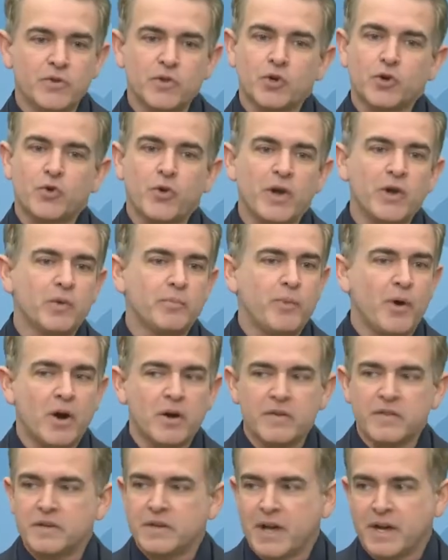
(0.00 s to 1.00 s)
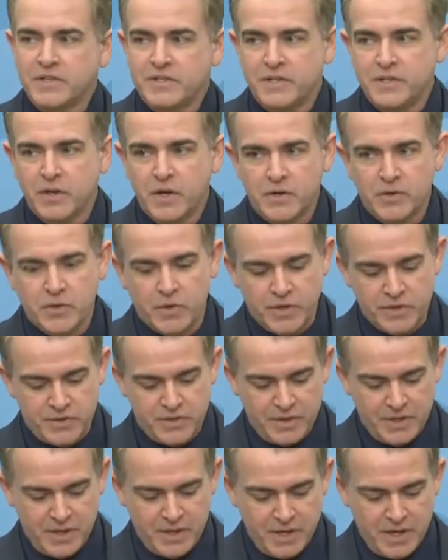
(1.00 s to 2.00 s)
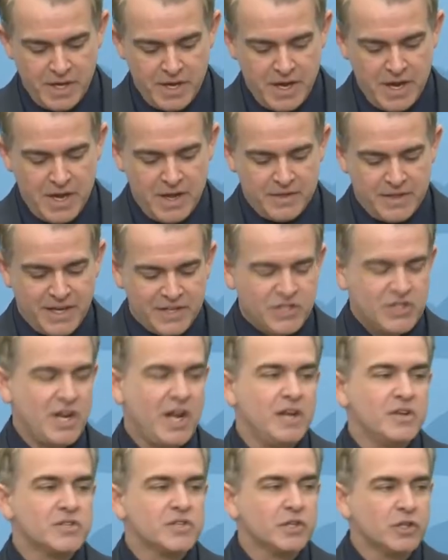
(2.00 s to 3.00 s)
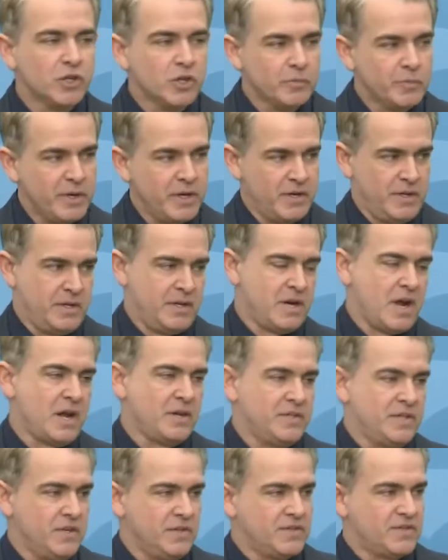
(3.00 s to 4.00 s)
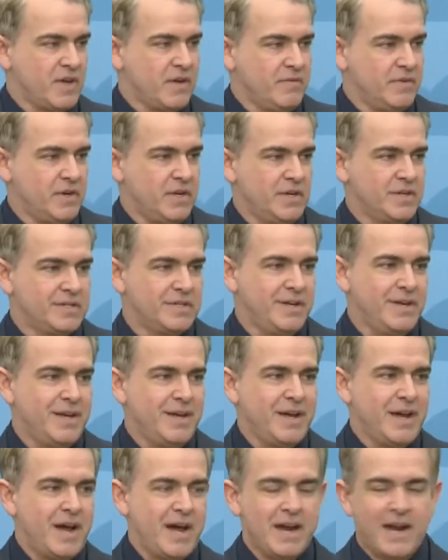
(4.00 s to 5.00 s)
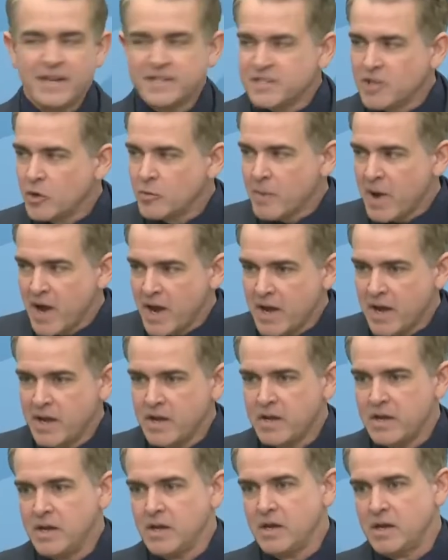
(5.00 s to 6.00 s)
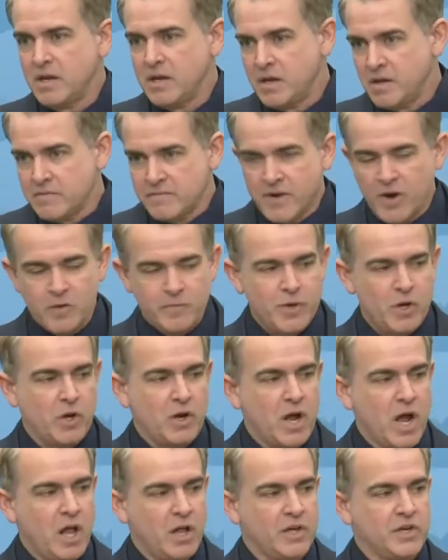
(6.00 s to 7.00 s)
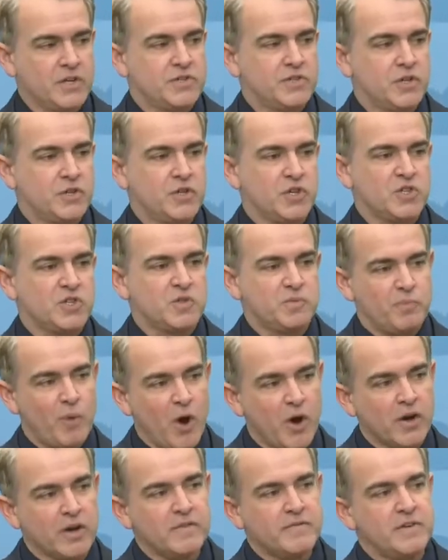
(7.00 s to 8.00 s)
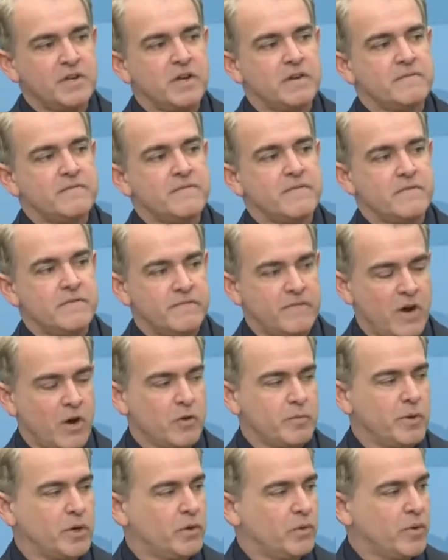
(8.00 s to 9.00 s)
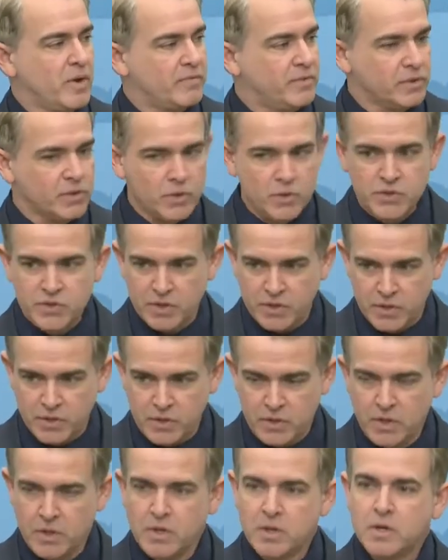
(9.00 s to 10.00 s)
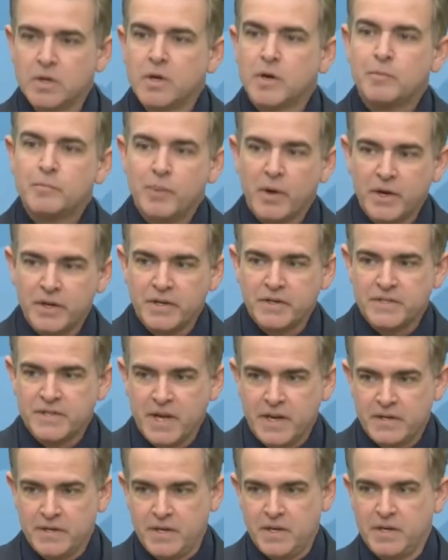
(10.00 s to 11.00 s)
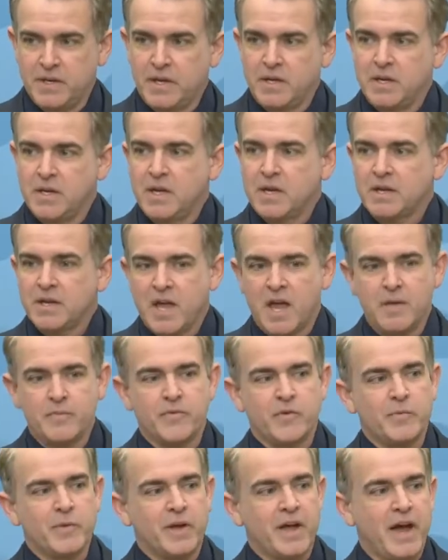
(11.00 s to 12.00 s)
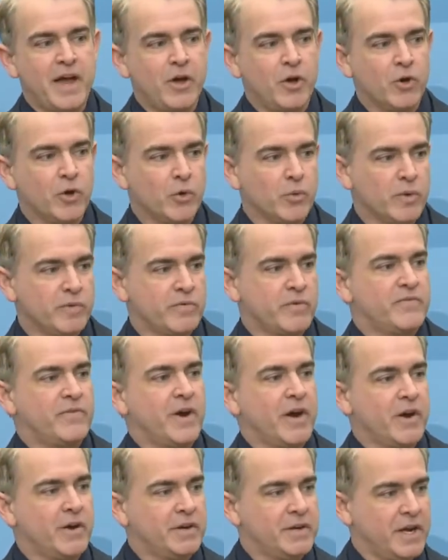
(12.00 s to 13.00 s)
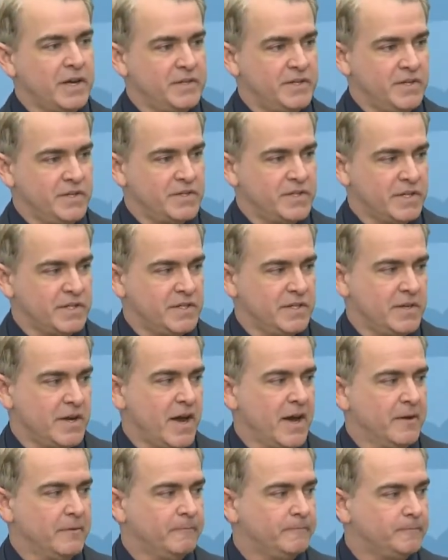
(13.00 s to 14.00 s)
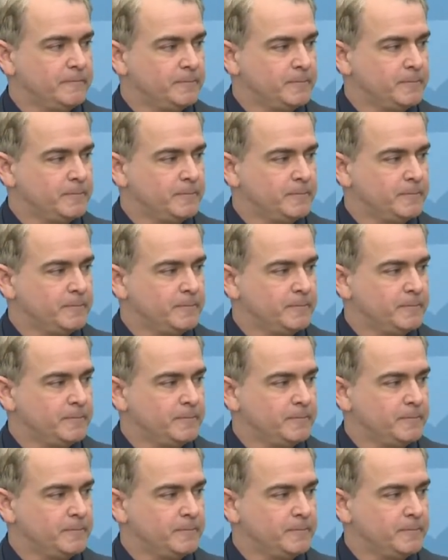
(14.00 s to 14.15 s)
for the greater part of the 1900s. That changed a little bit in the 1970s. And I tell my environmental colleagues that the spark of the environmental revolution, pun intended, came from the Cuyahoga River Fire in 1969.